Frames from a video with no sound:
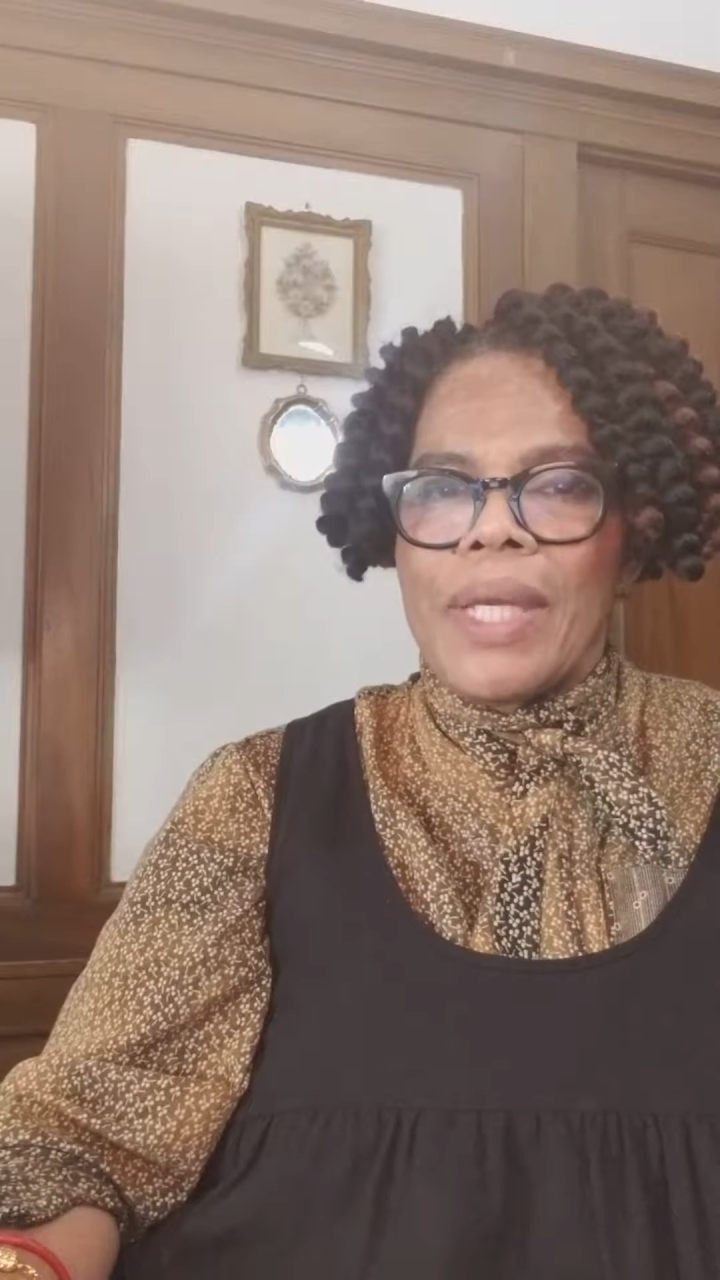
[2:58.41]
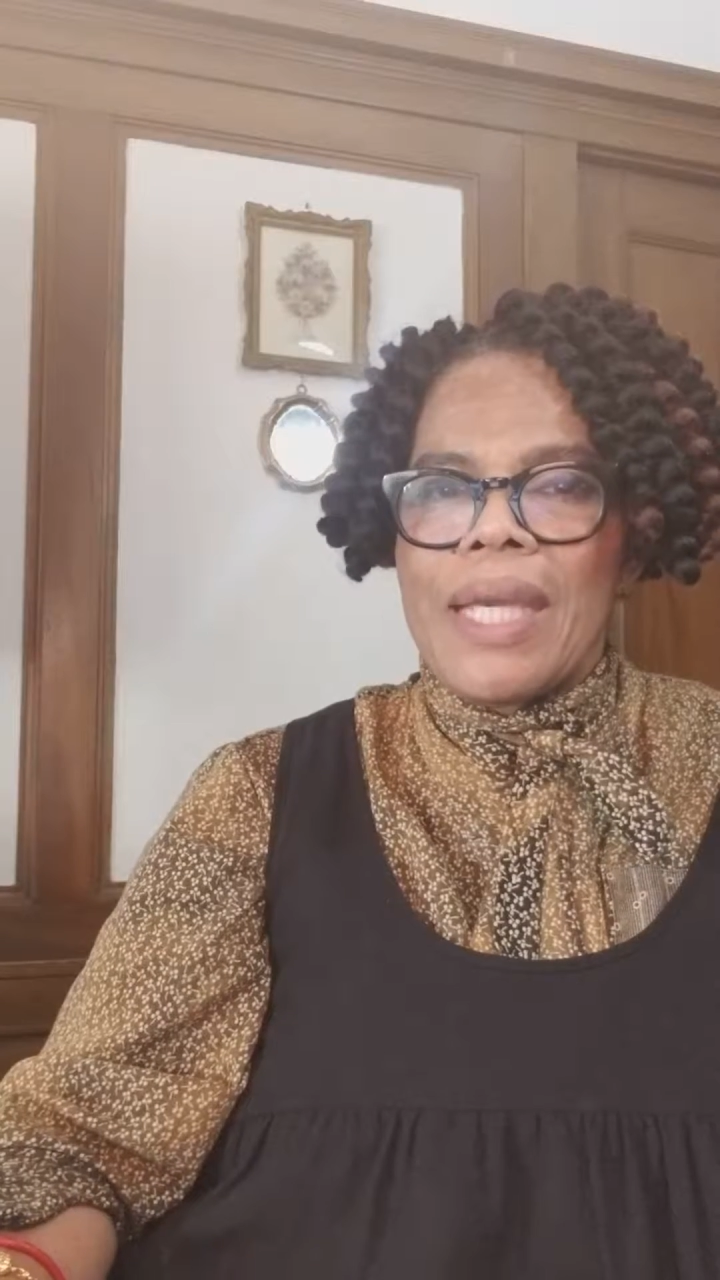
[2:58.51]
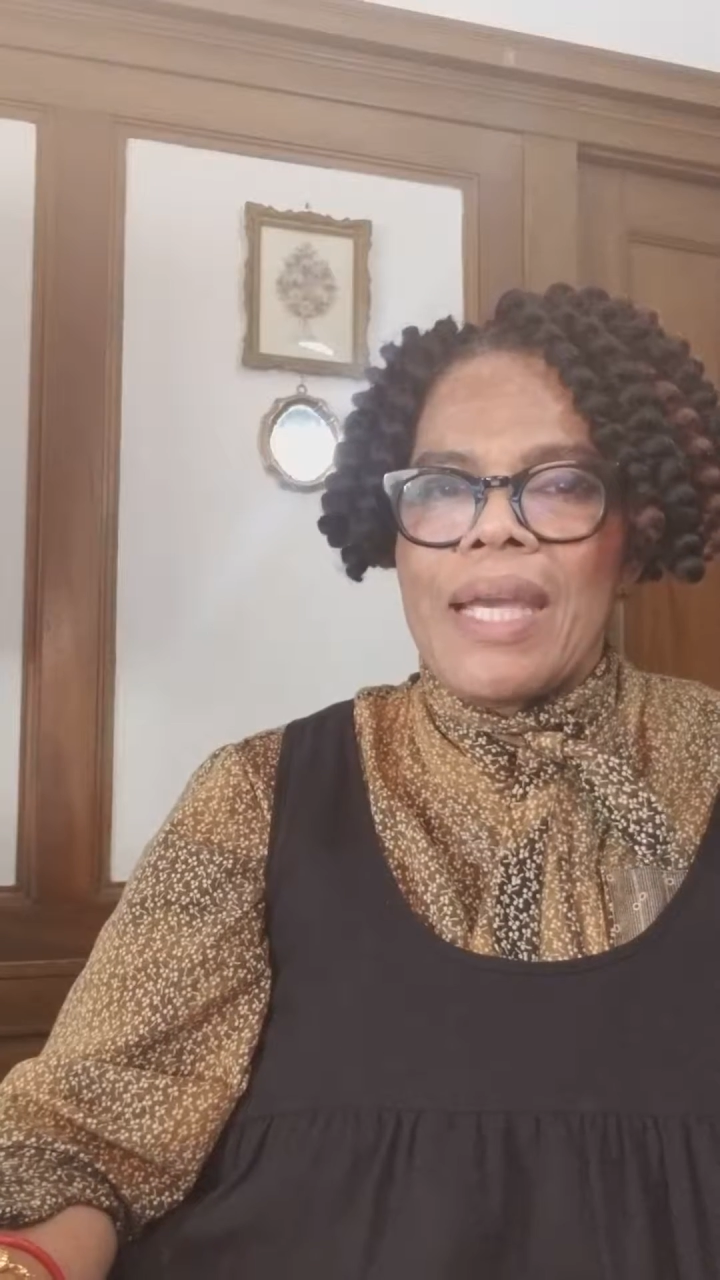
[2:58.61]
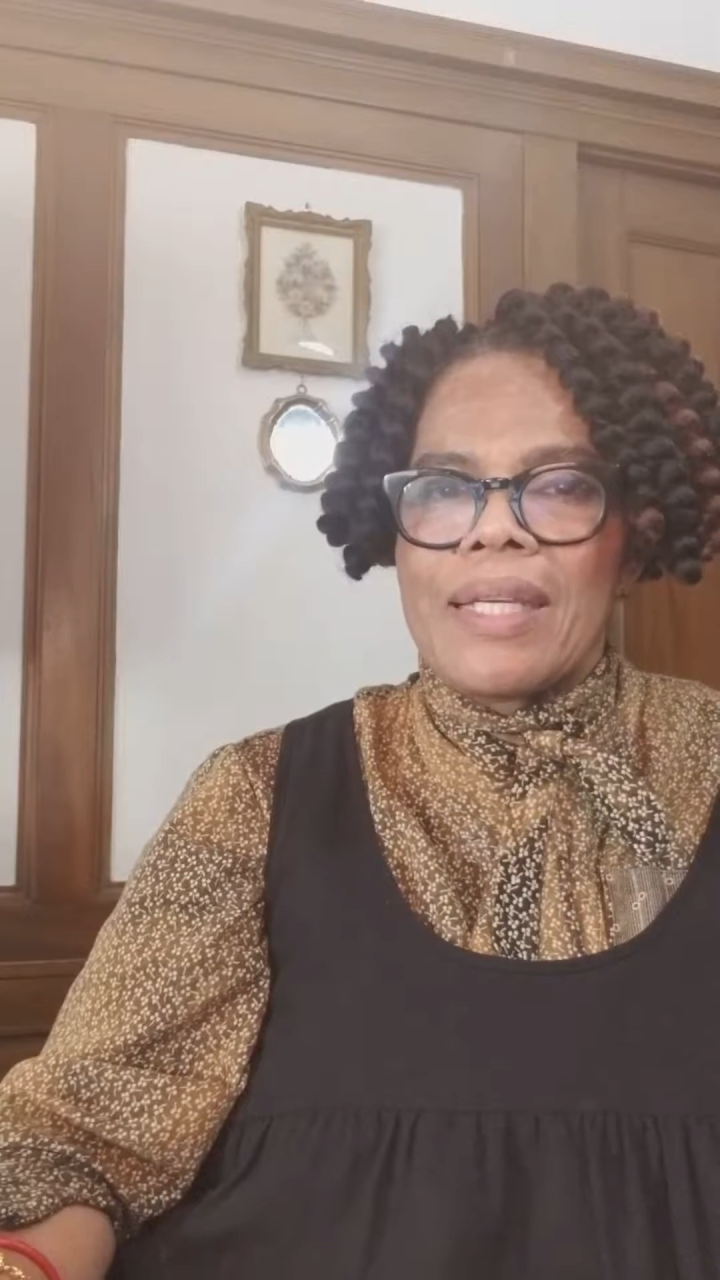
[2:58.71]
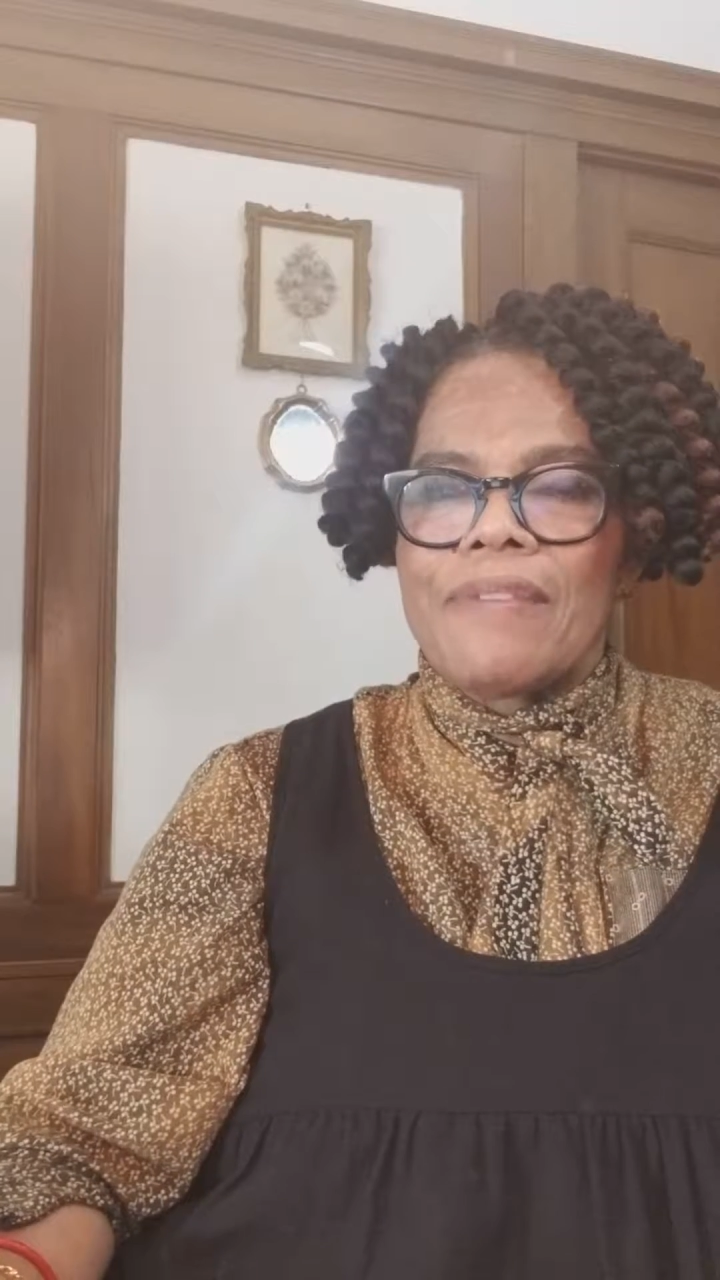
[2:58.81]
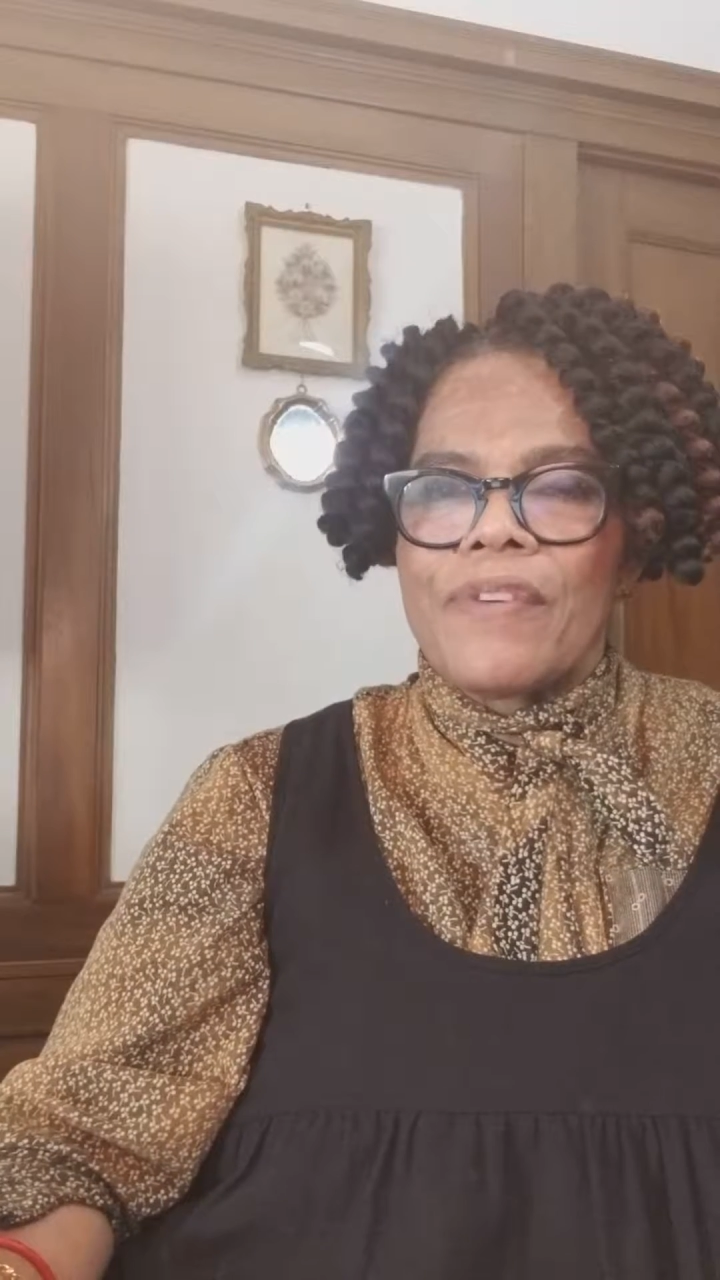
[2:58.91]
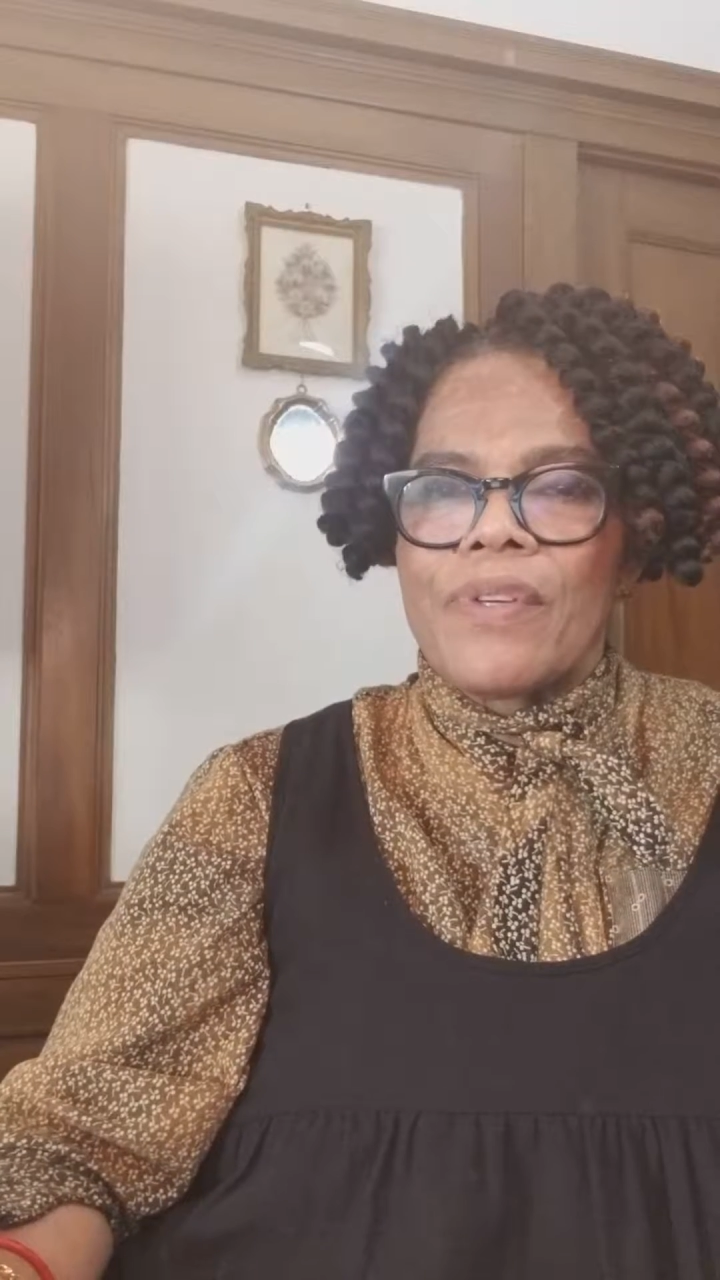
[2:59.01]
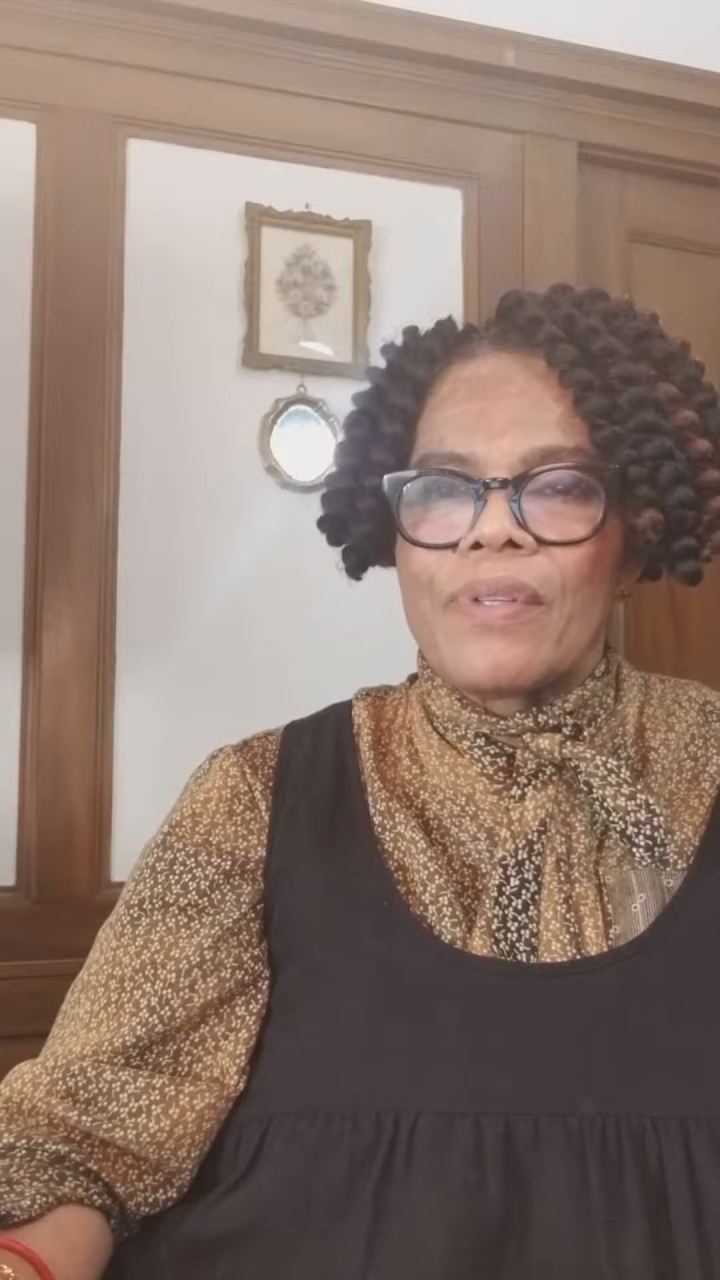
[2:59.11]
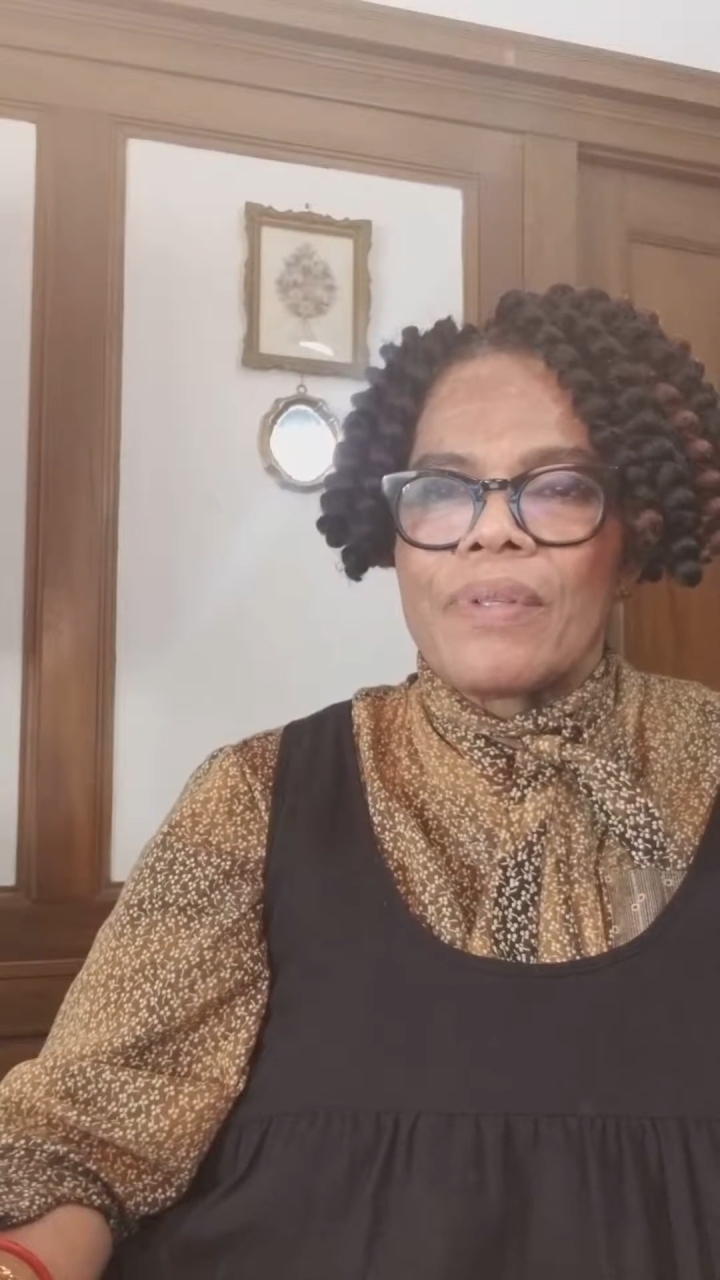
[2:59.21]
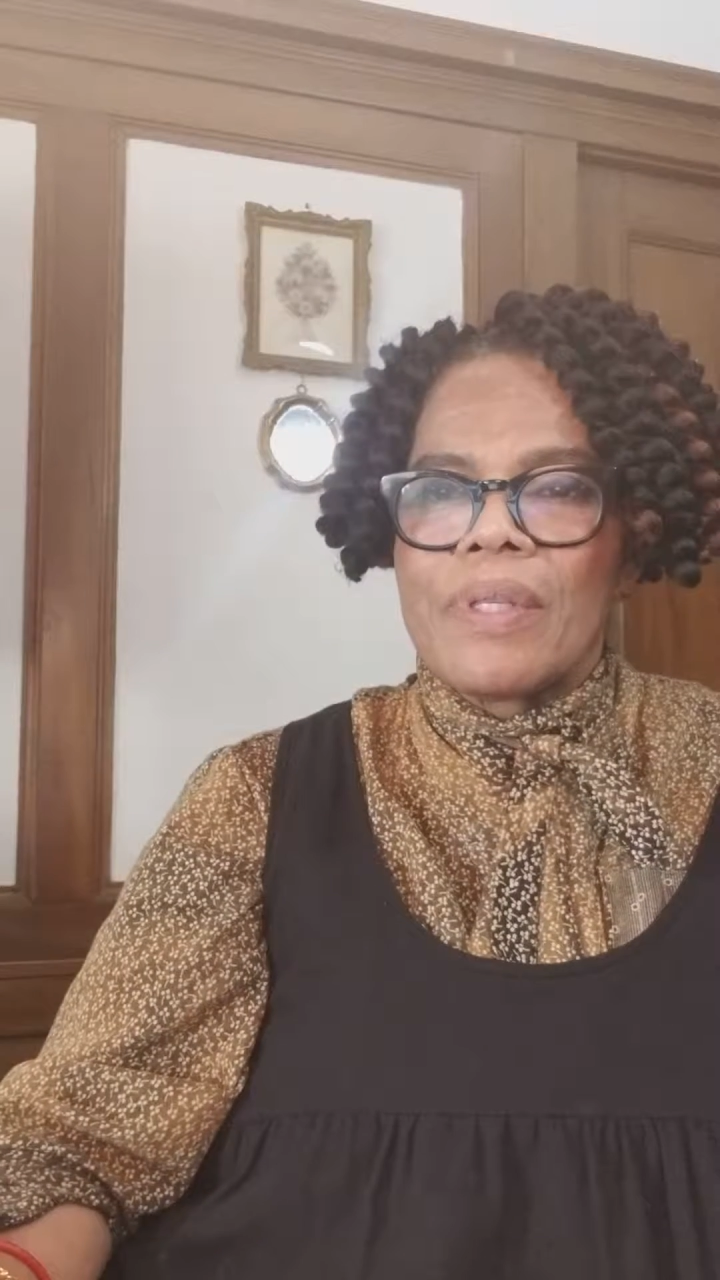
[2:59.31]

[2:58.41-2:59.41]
caregiver,